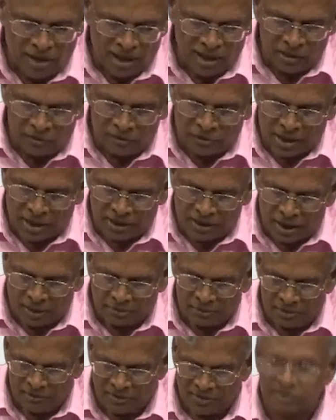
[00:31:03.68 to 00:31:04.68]
values and the
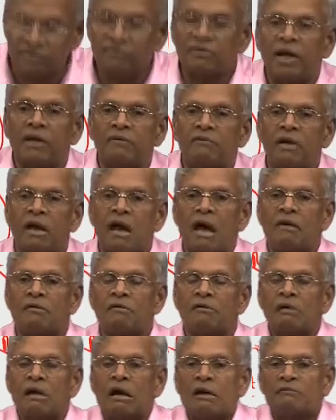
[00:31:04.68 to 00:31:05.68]
observation
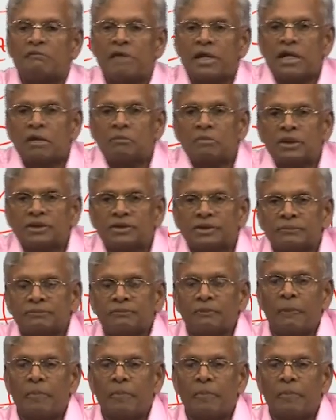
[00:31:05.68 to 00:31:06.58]
variables.